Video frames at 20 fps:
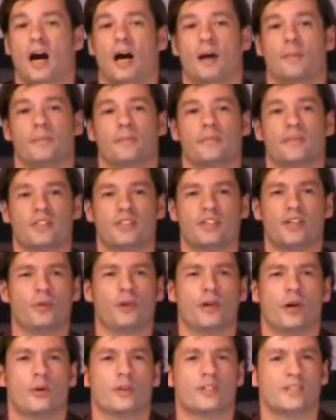Um, does
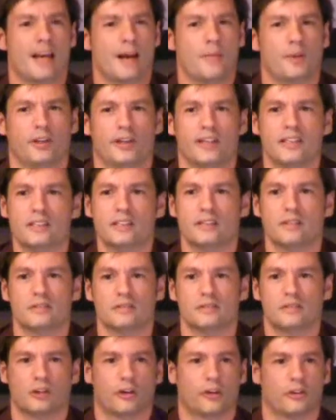anyone know what SAML is,
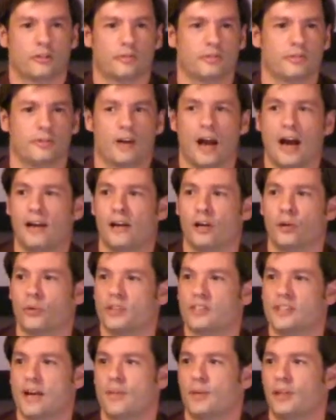or not know
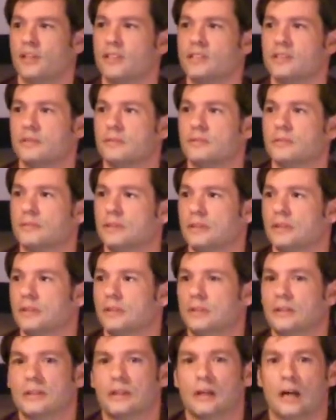what SAML is?
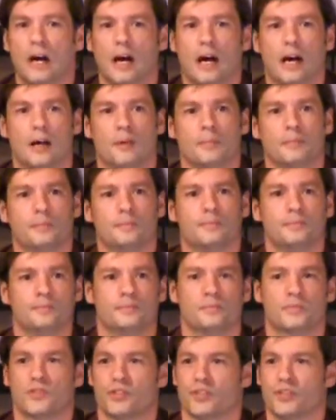Um,
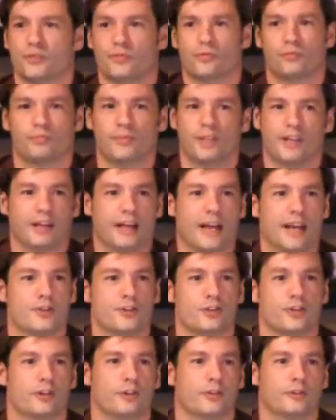just in
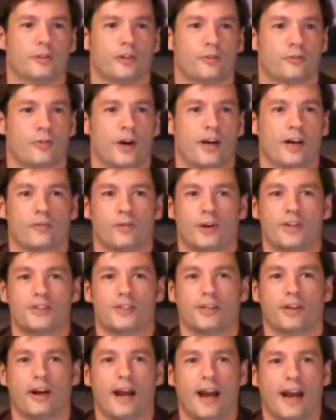case you're afraid of
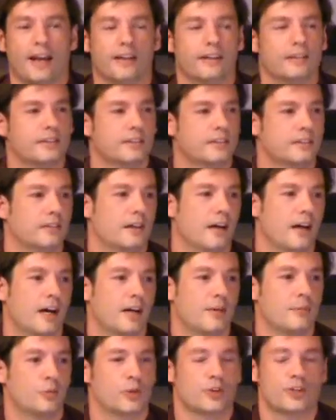raising your hand,
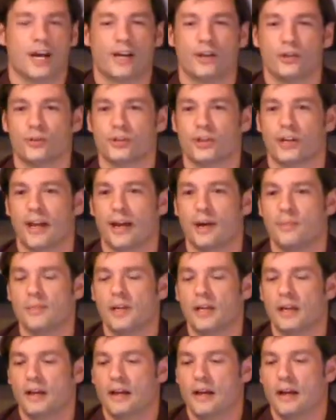um, which I usually
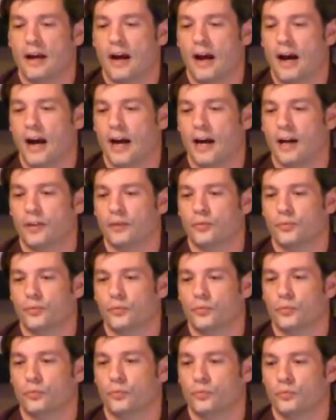am. Uh,
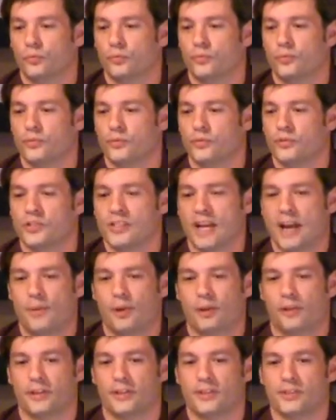
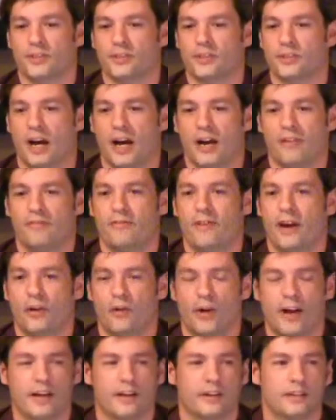SAML is uh,
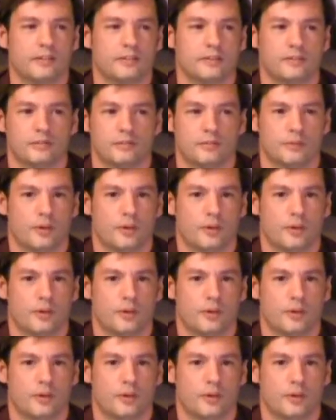federated